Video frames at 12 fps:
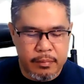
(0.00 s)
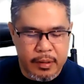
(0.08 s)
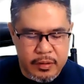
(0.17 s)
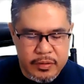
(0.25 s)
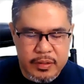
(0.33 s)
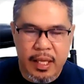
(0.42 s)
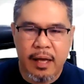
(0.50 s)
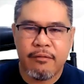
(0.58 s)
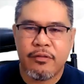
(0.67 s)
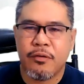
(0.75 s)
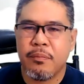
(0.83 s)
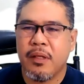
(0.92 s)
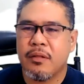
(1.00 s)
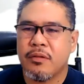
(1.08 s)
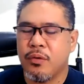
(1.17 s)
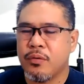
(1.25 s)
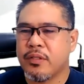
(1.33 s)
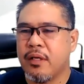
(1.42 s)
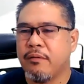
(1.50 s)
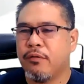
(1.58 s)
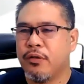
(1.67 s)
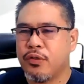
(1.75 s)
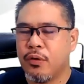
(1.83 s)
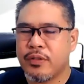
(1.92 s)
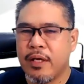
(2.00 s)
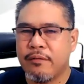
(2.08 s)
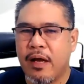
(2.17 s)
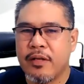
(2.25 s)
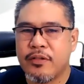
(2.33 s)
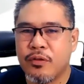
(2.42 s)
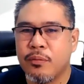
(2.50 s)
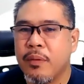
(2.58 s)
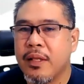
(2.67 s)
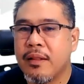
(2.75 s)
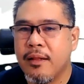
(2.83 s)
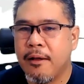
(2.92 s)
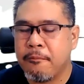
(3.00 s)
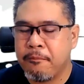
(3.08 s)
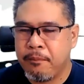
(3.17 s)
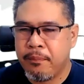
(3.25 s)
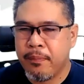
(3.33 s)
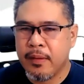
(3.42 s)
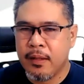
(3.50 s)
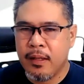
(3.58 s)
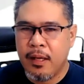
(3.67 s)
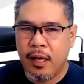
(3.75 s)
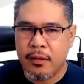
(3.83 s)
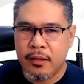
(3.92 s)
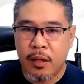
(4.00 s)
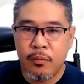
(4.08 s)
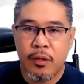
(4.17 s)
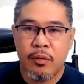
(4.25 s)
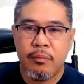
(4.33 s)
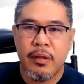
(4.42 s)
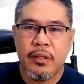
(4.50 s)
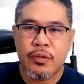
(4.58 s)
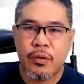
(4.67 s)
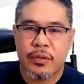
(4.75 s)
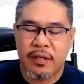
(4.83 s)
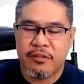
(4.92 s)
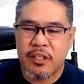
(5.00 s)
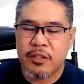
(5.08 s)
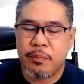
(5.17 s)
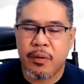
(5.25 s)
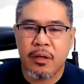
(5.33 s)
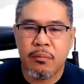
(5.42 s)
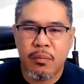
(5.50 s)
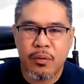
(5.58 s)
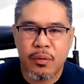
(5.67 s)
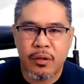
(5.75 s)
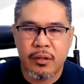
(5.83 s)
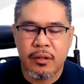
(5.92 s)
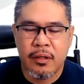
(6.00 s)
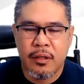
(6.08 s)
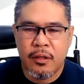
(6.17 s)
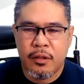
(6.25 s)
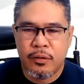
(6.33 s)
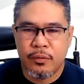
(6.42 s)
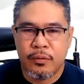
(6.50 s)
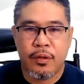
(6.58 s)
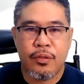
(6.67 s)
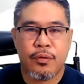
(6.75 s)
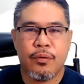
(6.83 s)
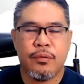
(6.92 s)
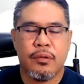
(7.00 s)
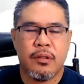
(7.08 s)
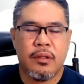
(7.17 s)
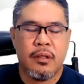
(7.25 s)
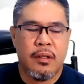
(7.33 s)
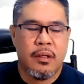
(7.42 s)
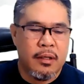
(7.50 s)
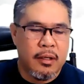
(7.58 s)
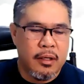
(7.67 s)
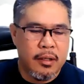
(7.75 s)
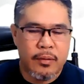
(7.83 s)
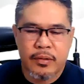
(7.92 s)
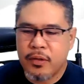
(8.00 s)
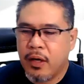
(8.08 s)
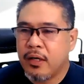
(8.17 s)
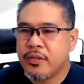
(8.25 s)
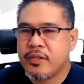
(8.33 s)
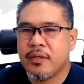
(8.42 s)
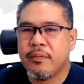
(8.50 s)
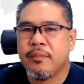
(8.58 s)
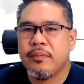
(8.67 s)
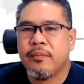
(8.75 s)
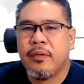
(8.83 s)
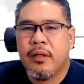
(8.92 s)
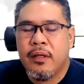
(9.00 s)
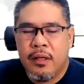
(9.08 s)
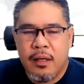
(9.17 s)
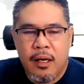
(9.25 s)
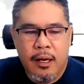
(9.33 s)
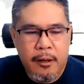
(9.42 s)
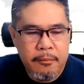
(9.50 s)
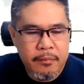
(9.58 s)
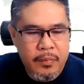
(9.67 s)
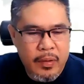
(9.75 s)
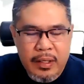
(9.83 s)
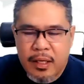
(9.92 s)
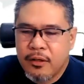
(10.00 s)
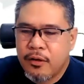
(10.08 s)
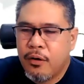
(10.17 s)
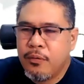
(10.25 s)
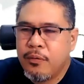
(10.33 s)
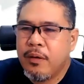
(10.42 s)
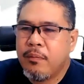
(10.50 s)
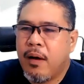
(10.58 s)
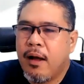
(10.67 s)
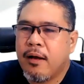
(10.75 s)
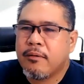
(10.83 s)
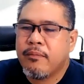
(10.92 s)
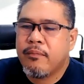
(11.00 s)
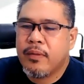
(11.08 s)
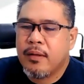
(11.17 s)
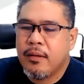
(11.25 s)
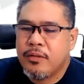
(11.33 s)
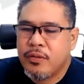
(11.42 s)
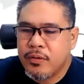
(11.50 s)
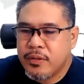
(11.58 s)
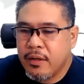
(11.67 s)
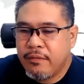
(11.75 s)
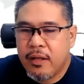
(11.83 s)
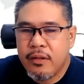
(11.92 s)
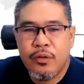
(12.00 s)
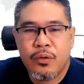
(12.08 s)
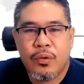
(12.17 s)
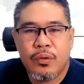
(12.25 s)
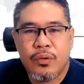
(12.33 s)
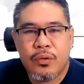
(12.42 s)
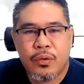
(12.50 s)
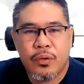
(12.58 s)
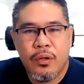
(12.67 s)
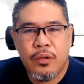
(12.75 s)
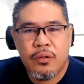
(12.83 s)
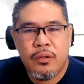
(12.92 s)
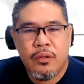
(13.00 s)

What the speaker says: because they have to meet Joseph or Joseph has to meet them and they will be Joseph's springboard to the throne. It was awesome. Again, going back, Joseph had no control